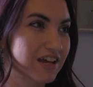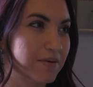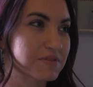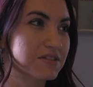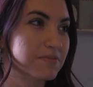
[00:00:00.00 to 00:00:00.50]

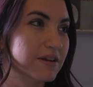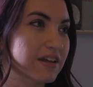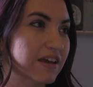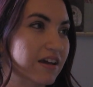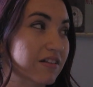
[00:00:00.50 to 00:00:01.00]
time,
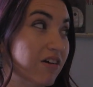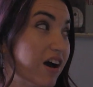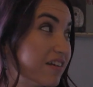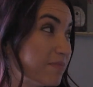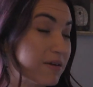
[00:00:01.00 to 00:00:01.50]
spending a
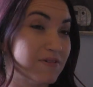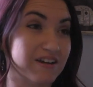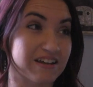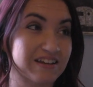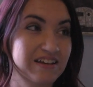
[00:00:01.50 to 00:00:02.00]
lot of my
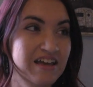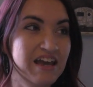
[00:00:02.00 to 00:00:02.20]
money